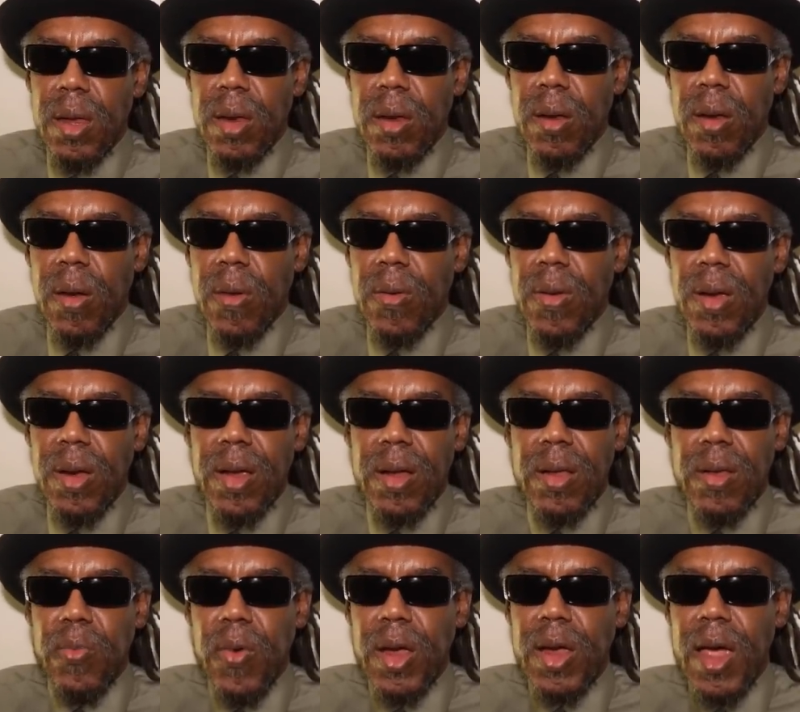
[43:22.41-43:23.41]
You know,
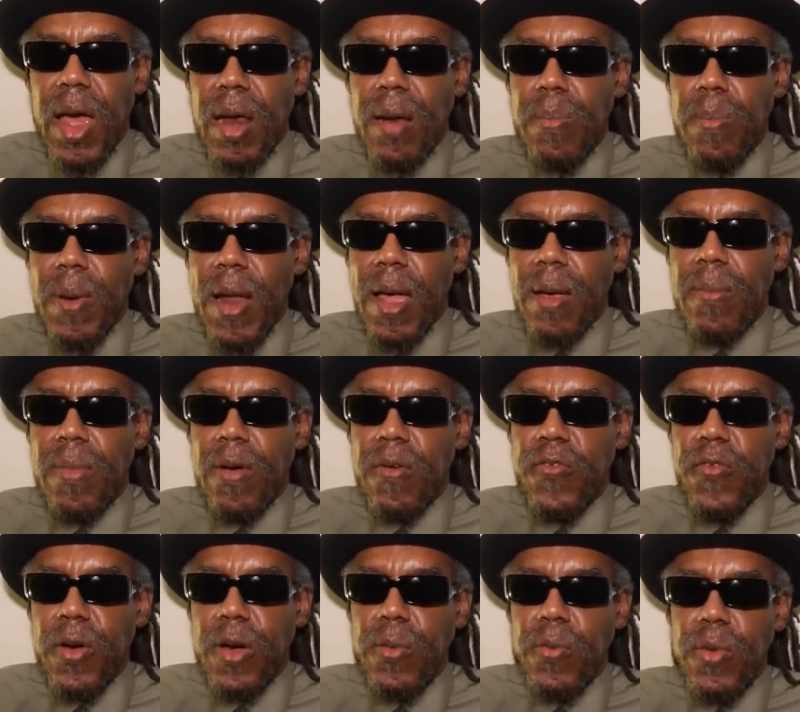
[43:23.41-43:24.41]
cause what kind of black
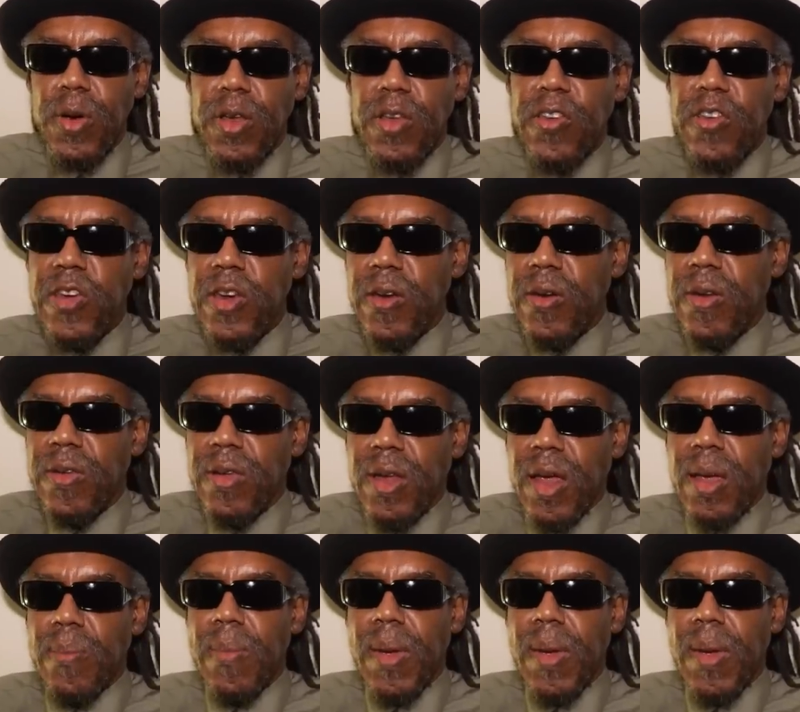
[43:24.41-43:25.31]
motherfucker wouldn't cheer and say,